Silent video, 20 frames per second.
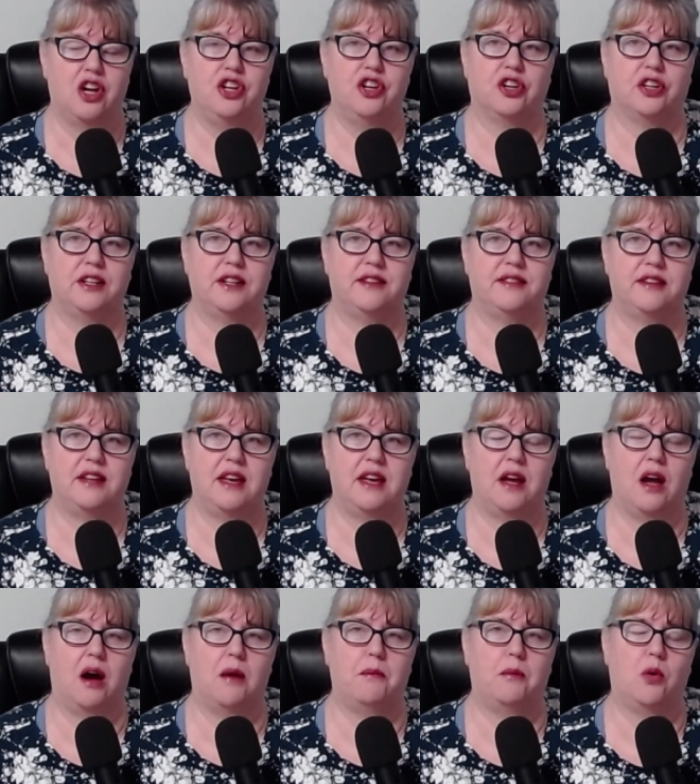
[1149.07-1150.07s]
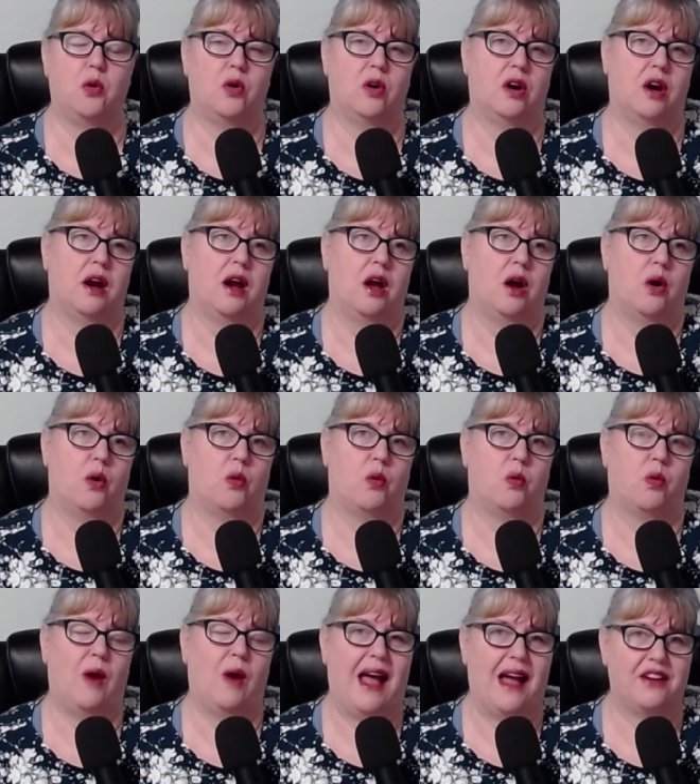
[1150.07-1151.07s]
You're going to see a more
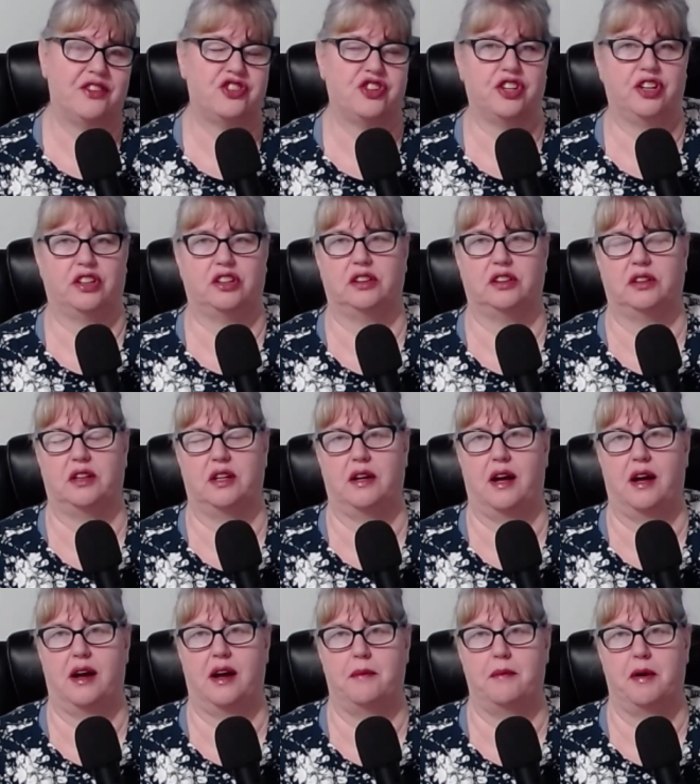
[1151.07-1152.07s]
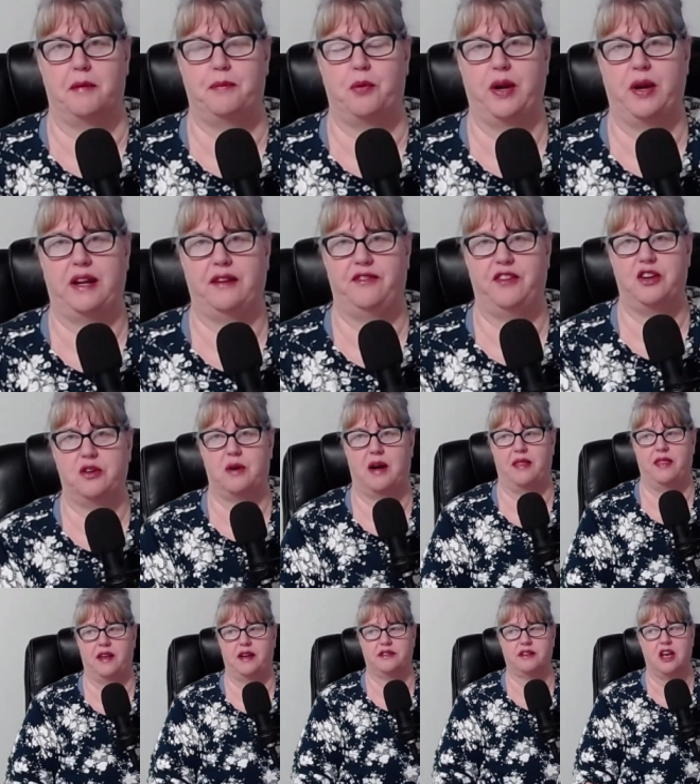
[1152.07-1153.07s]
rational um, point of view
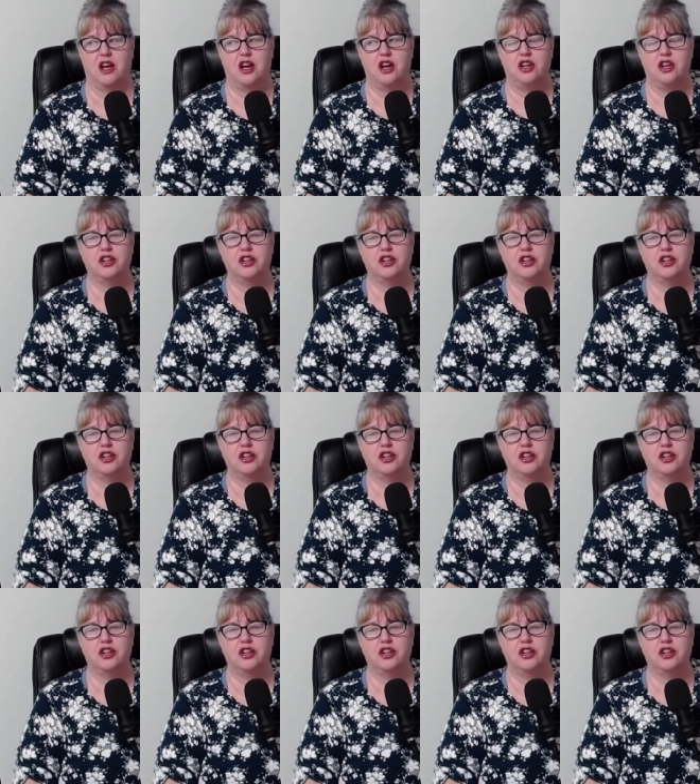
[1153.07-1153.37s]
on this.